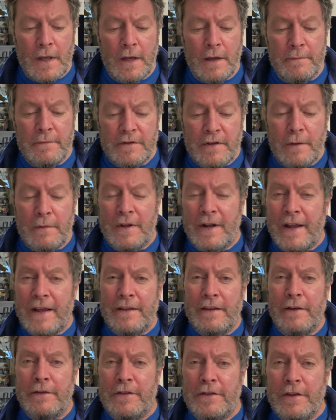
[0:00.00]
So
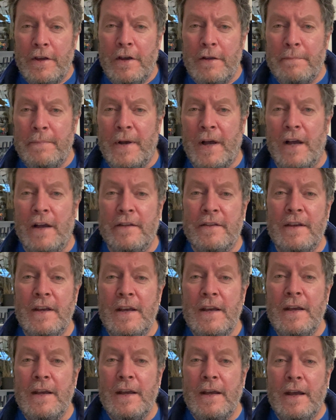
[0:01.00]
the third part,
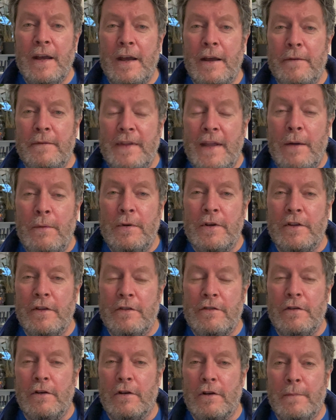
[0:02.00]
now we're going
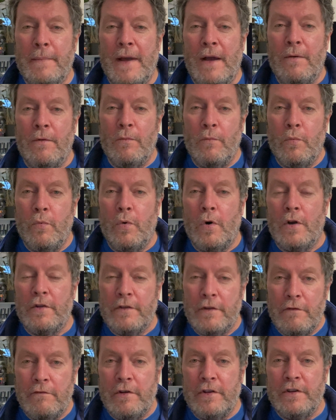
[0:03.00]
to talk about
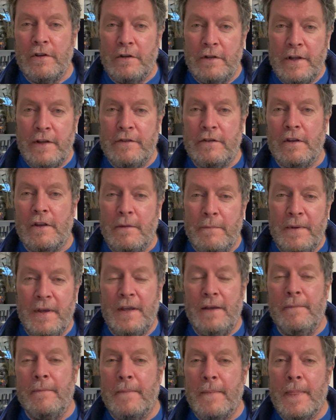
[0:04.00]
what the result is going to
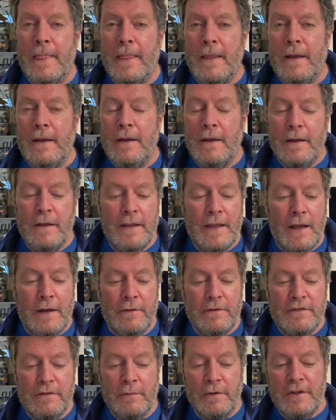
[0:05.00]
be.
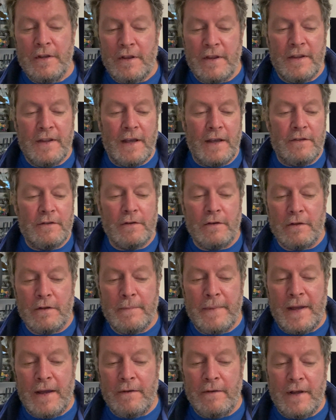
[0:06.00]
Now, someone the other day talked
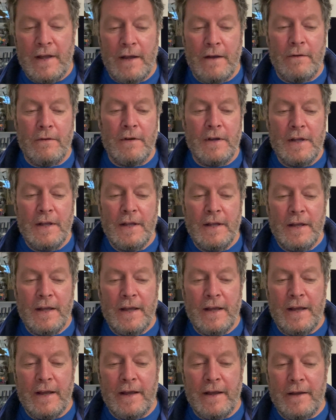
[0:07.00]
about how,
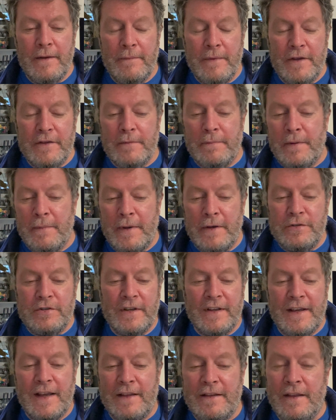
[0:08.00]
as a
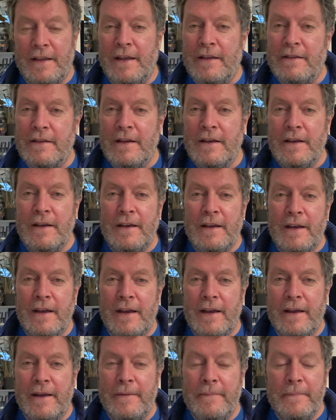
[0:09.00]
promotion candidate,
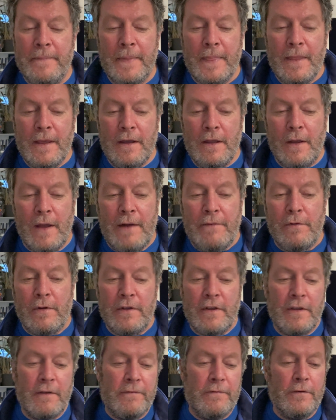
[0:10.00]

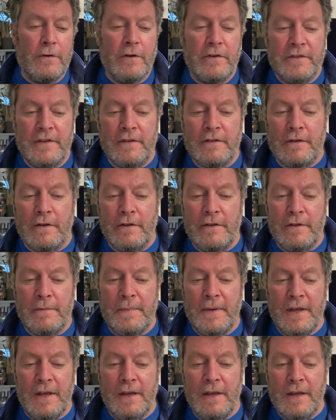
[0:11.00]
everyone in the force is going to
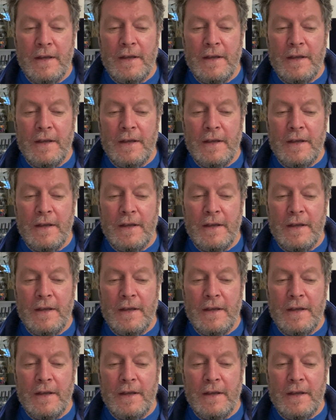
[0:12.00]
be